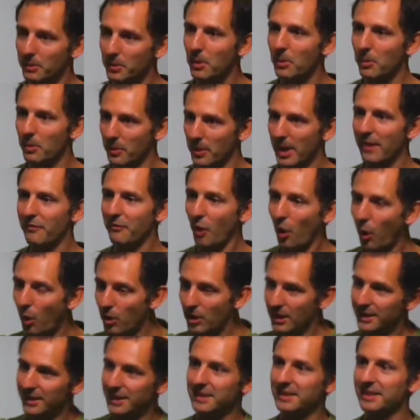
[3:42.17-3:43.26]
We have
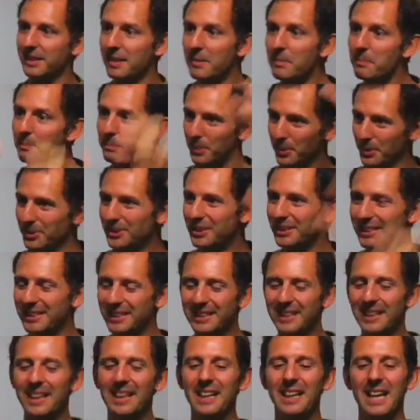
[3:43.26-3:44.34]
all these inputs,
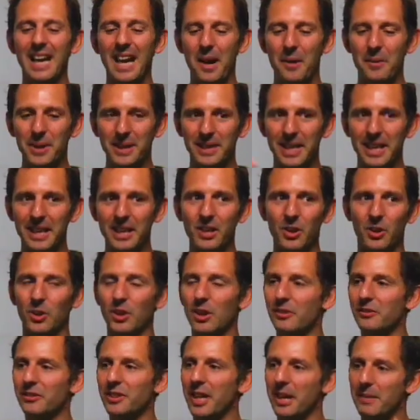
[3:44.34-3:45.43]
and we take all
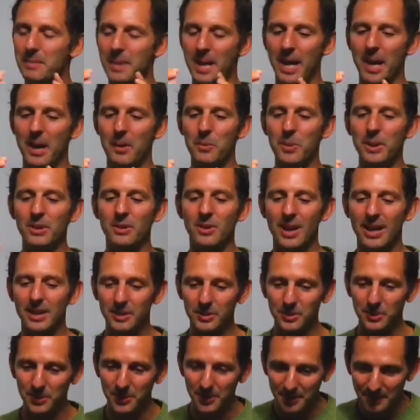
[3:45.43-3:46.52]
of them, and we try
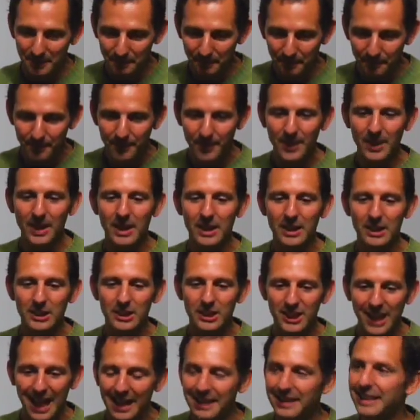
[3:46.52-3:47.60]
to
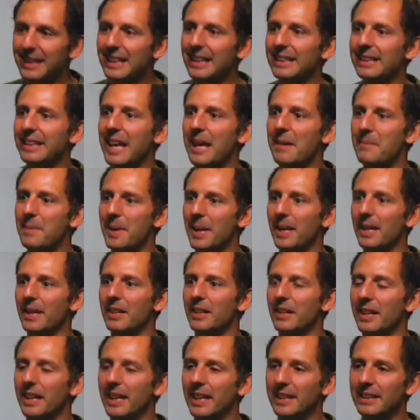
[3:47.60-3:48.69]
channel them
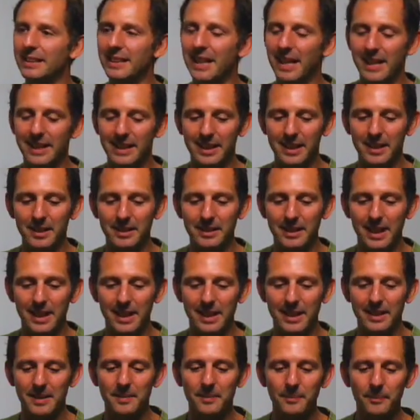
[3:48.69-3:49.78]
in their